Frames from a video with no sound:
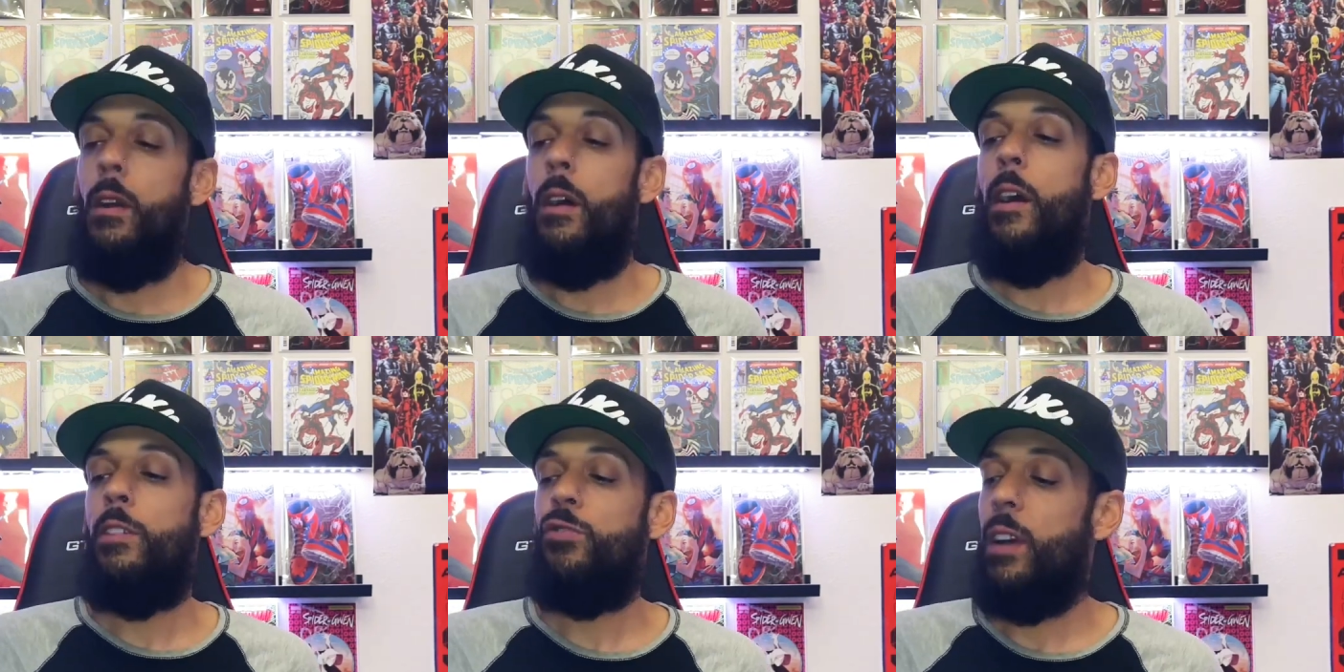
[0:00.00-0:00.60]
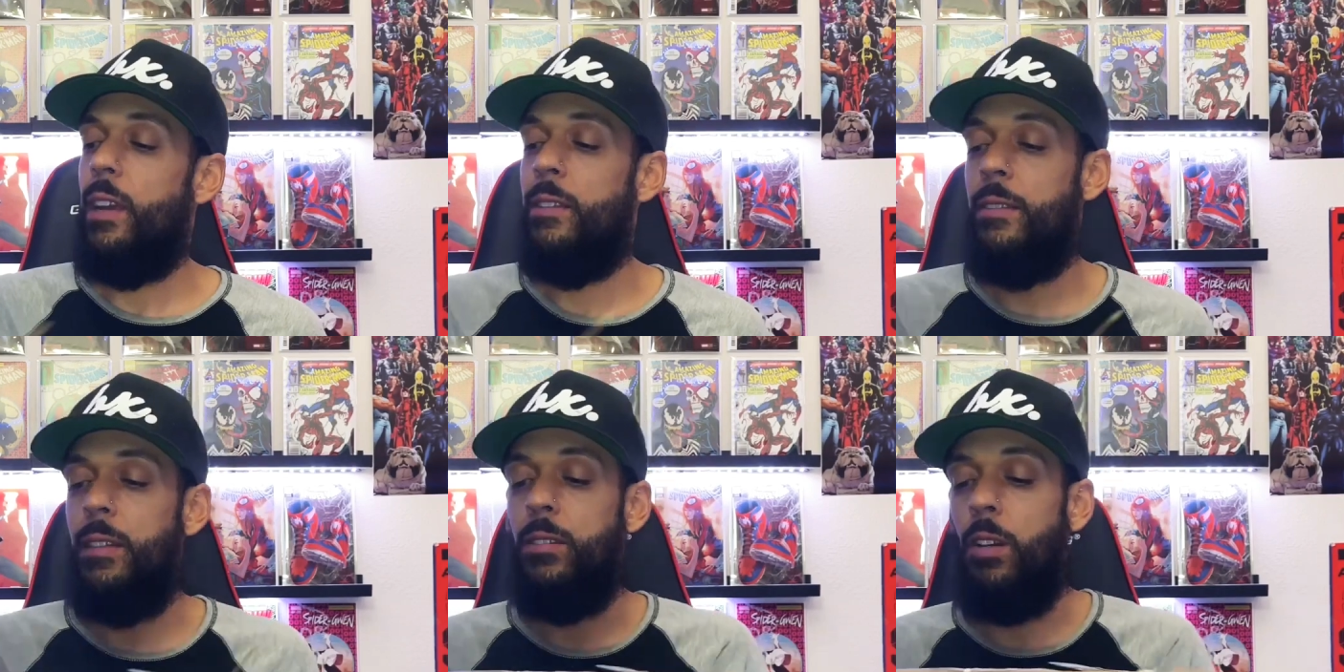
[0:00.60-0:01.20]
All right, so I guess
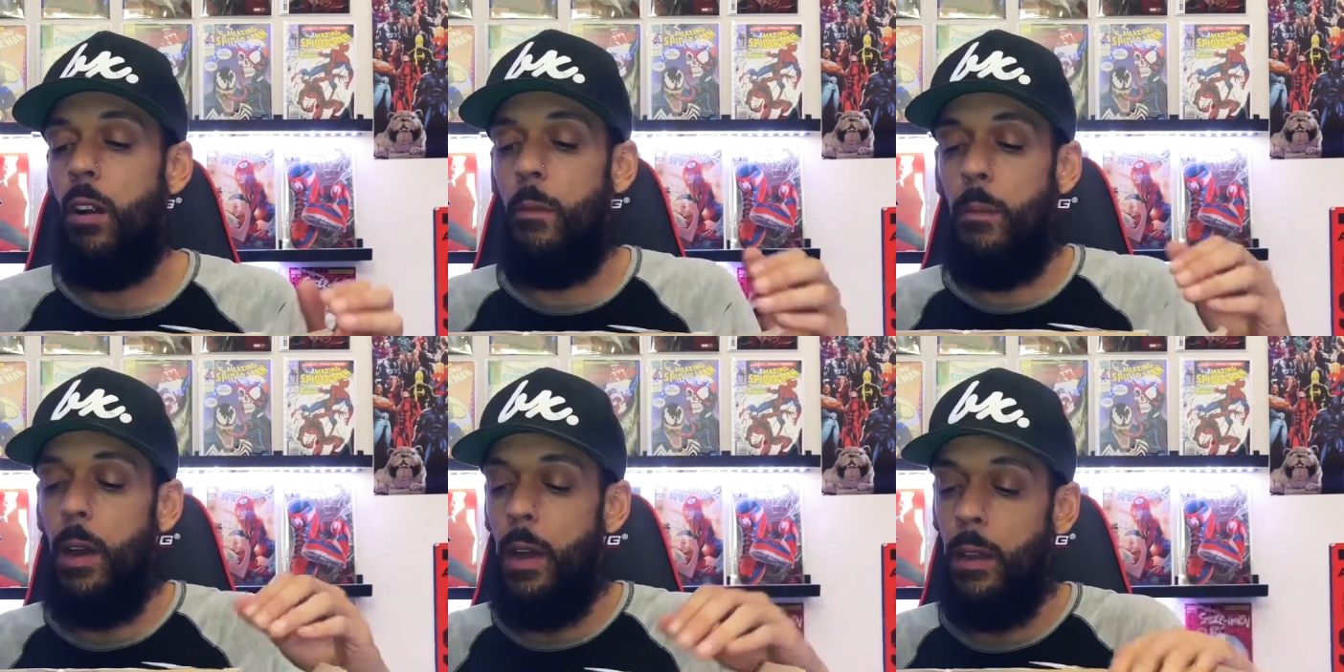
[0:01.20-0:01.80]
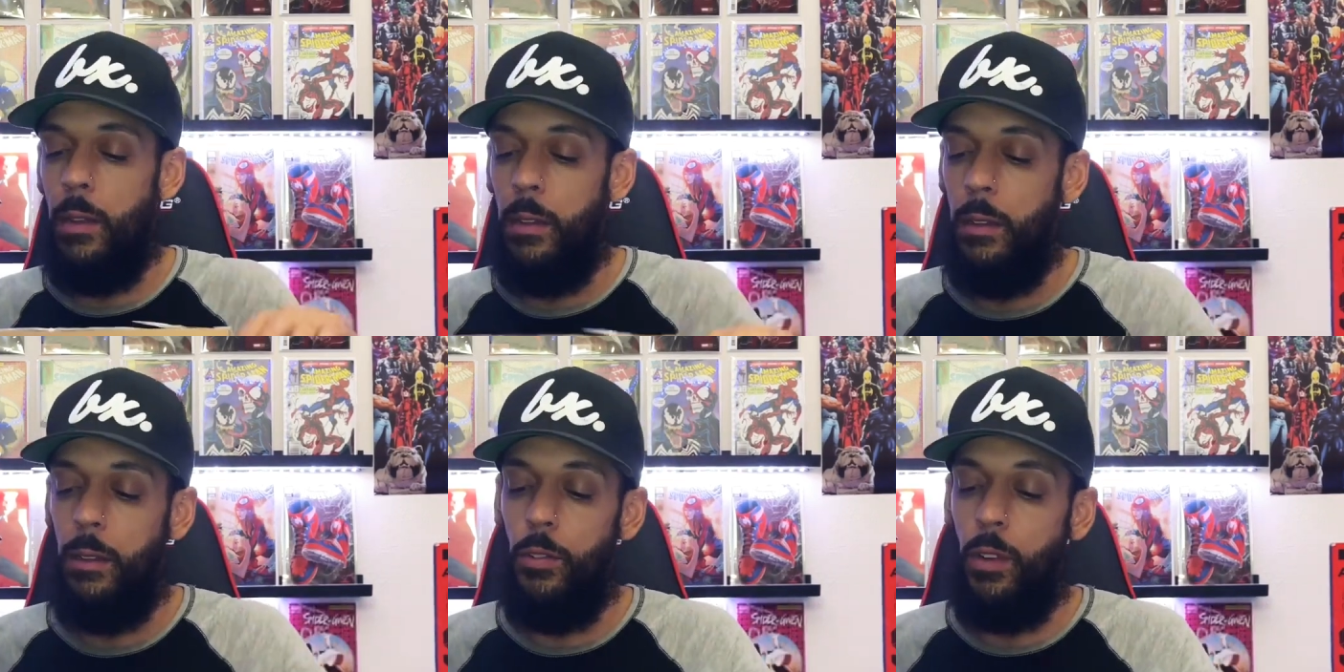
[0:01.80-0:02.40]
these are my
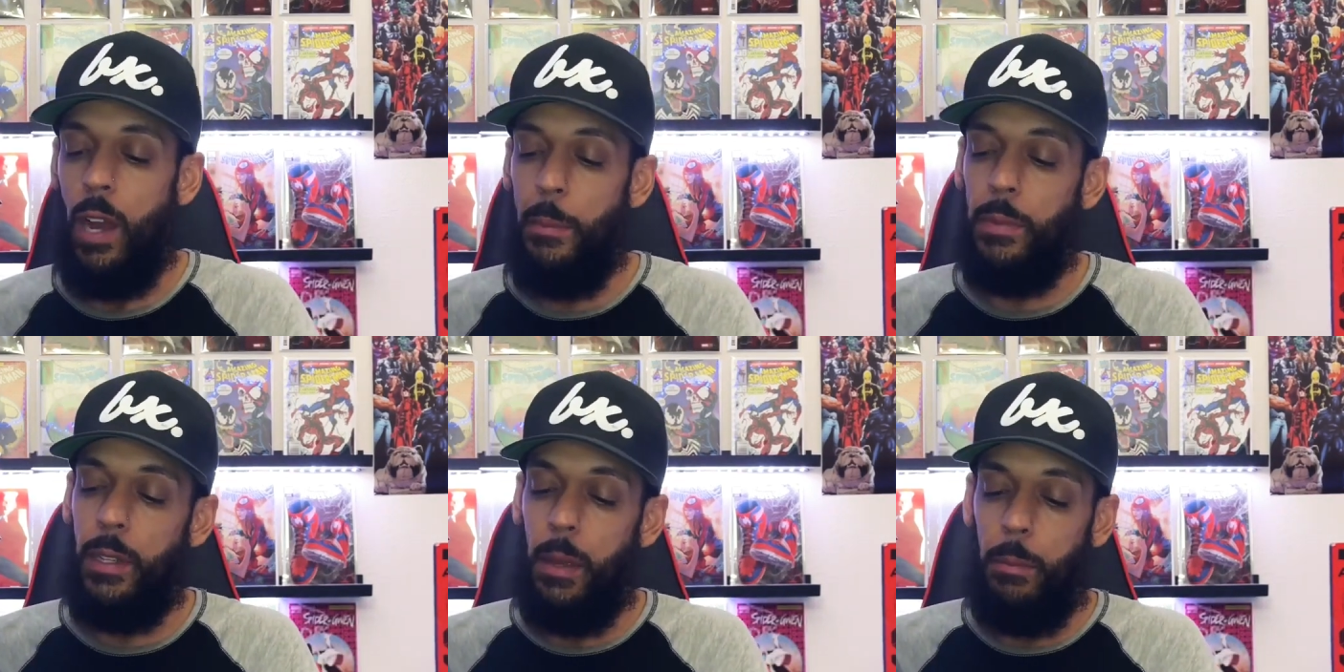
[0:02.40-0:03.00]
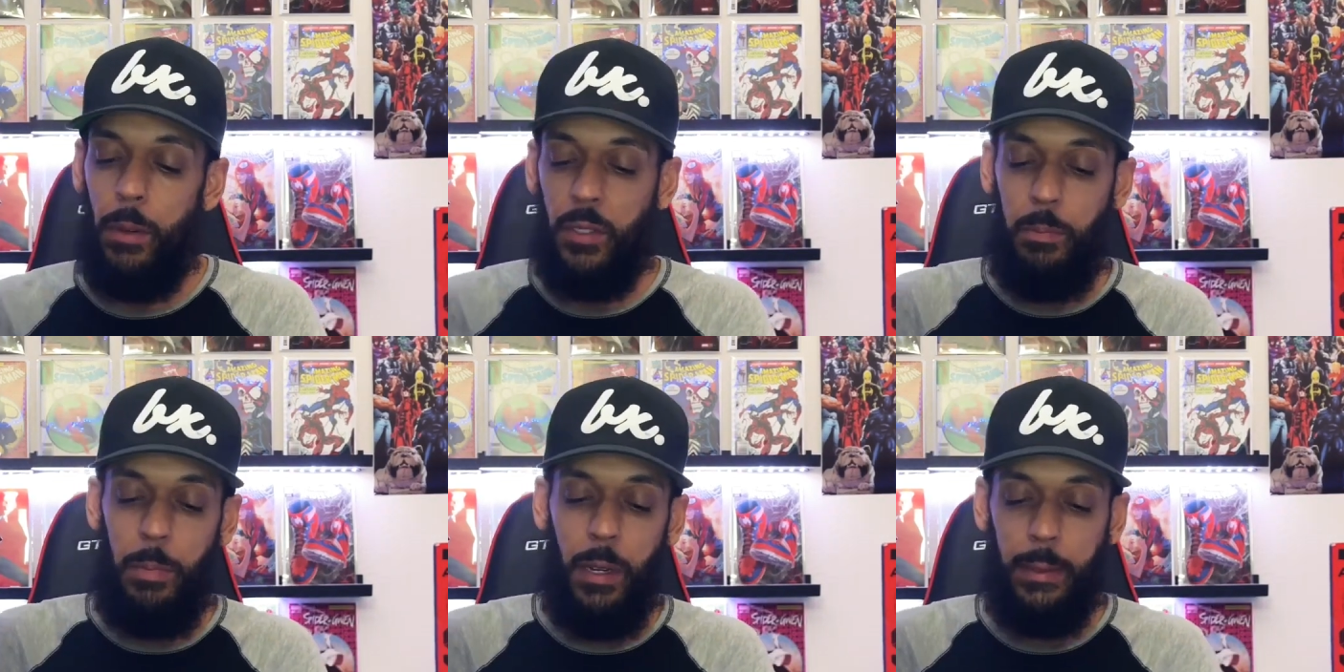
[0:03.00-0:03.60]
new combo day books,
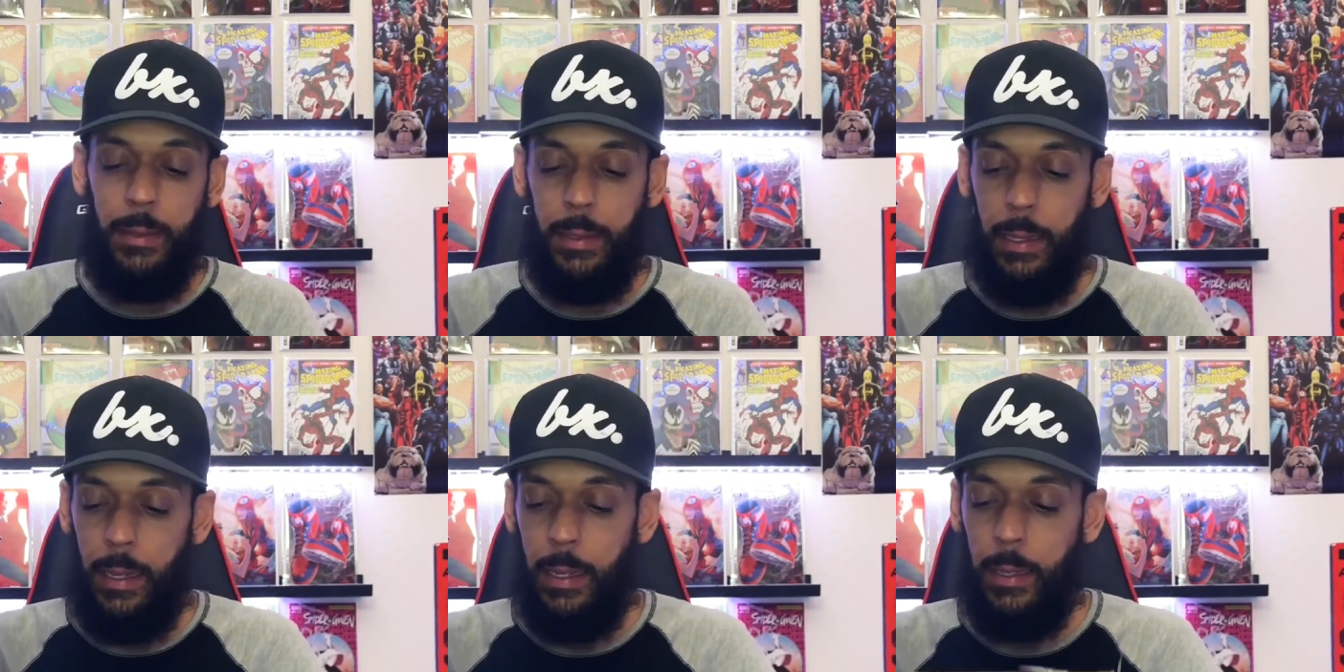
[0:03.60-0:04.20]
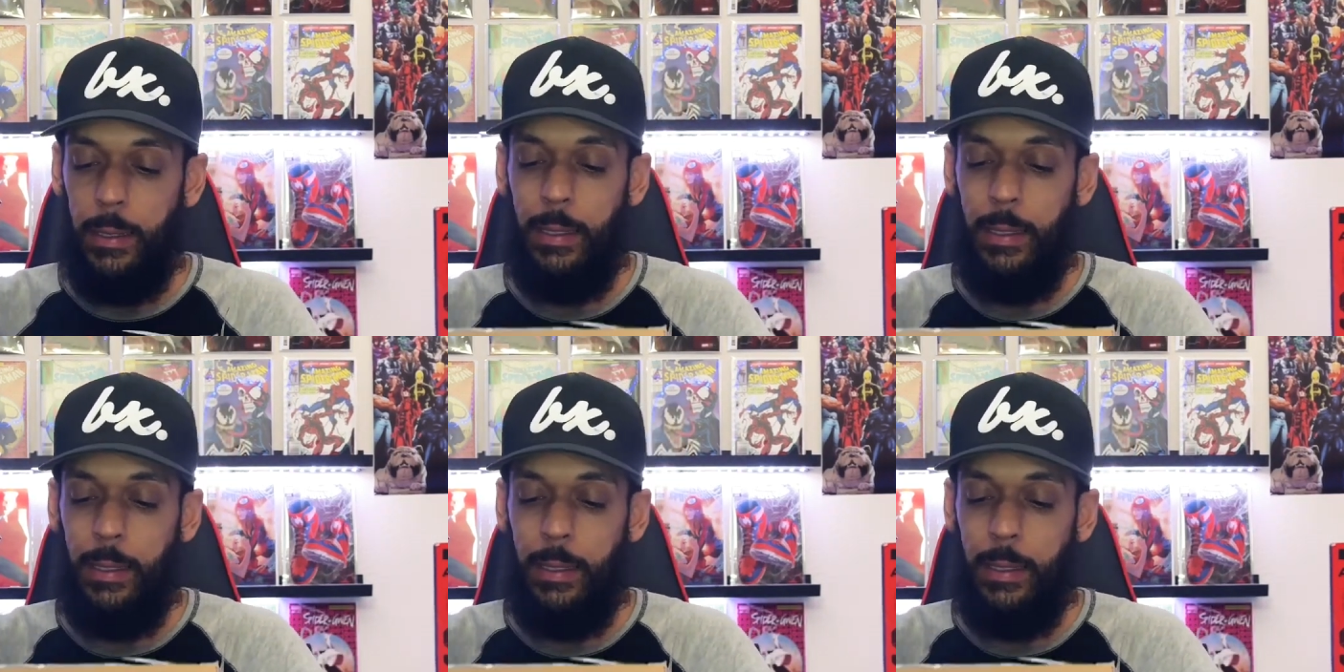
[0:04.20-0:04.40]
but they